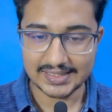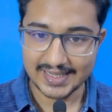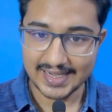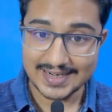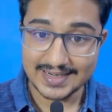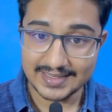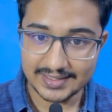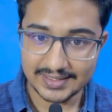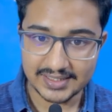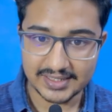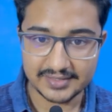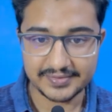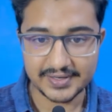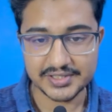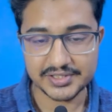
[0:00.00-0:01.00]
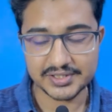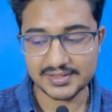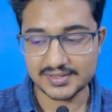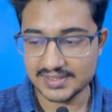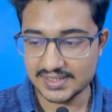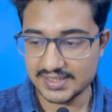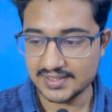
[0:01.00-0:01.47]
the candidal infection
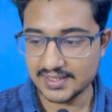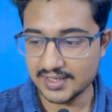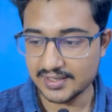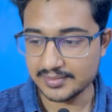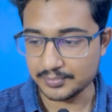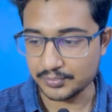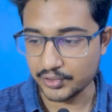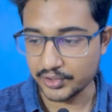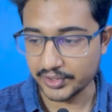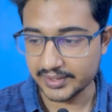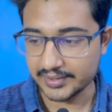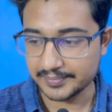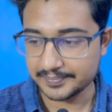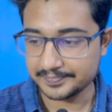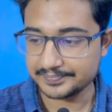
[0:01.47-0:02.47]
these are important